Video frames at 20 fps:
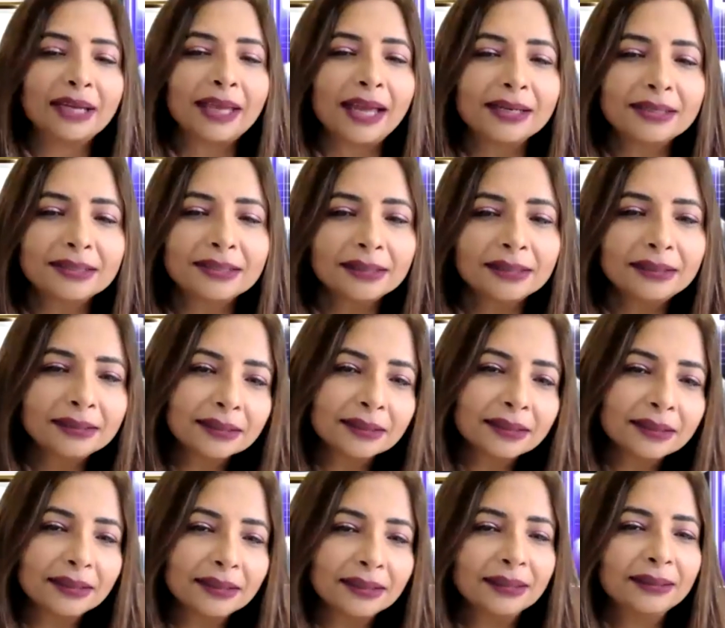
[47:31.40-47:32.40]
are cancelled.
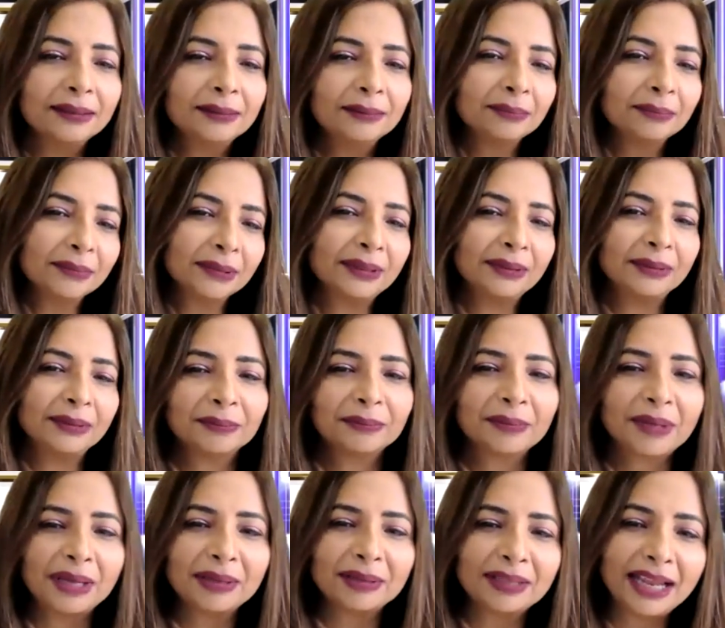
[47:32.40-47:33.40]

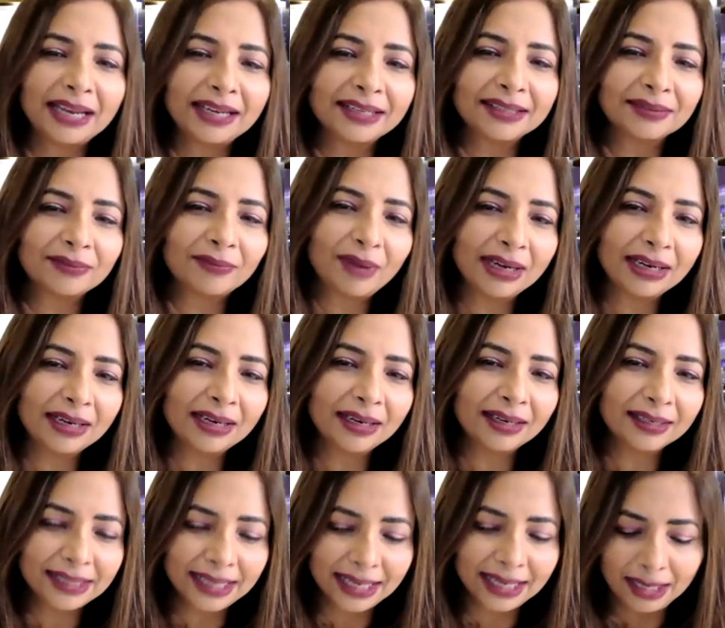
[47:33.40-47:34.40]
That is one
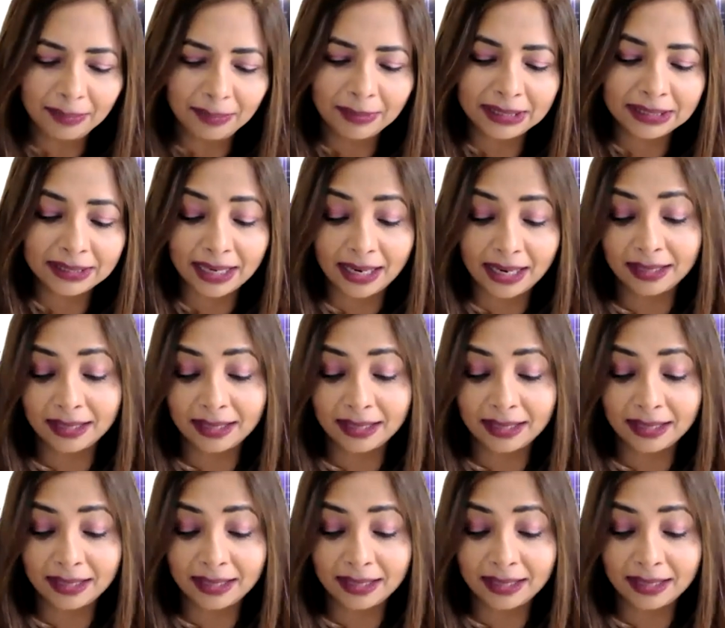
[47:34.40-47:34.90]
another element.